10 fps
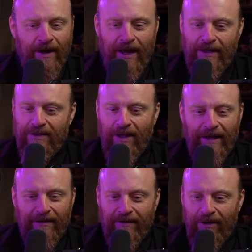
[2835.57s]
It's
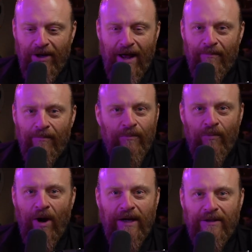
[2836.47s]
like you can't
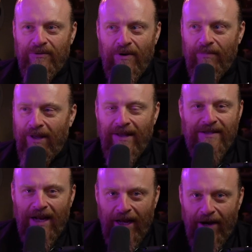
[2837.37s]
write a script like that. It's
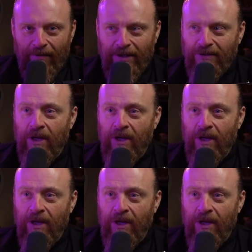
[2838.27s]
hilarious.